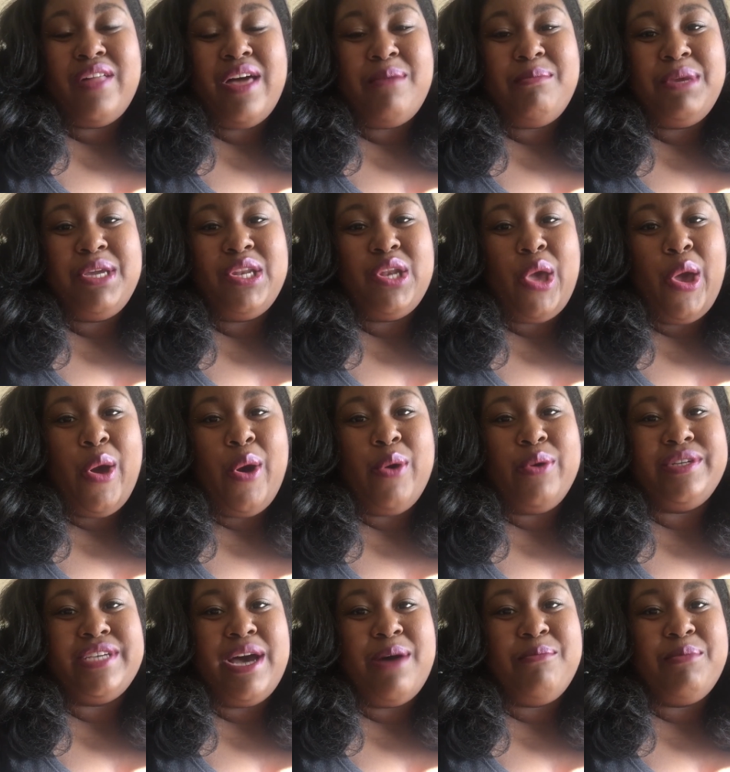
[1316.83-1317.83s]
let me
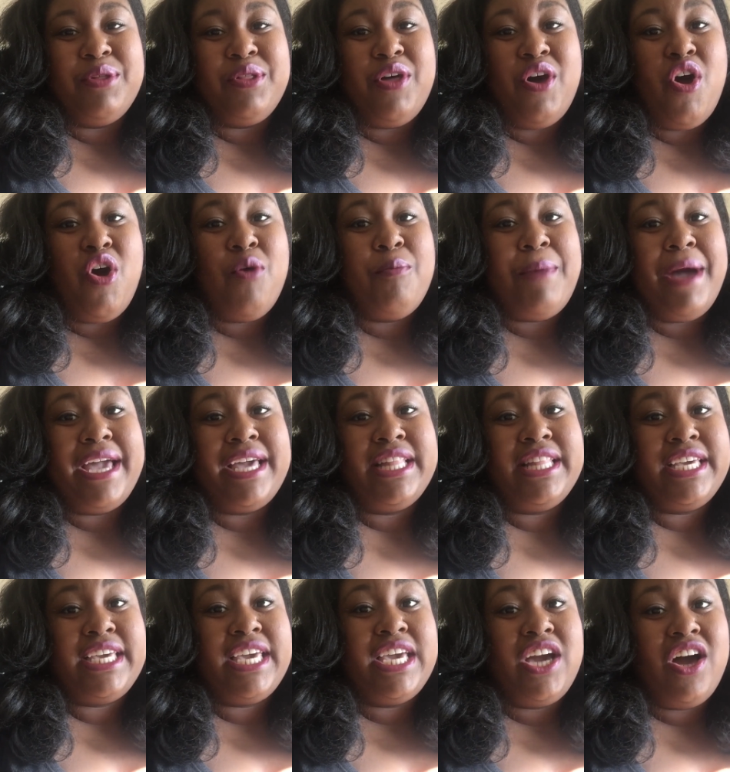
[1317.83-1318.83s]
know down below by
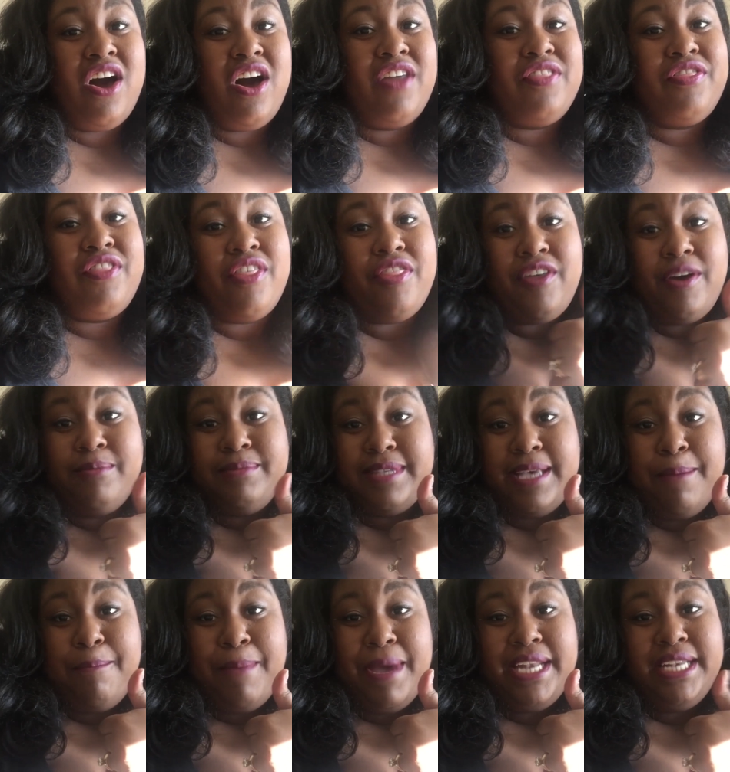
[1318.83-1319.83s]
clicking on the
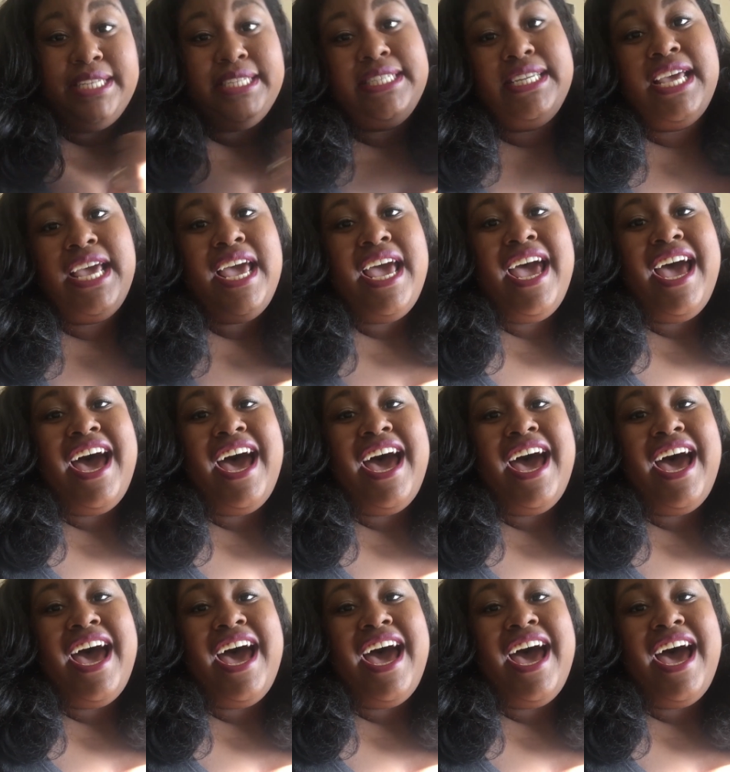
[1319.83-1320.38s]
thumbs up button.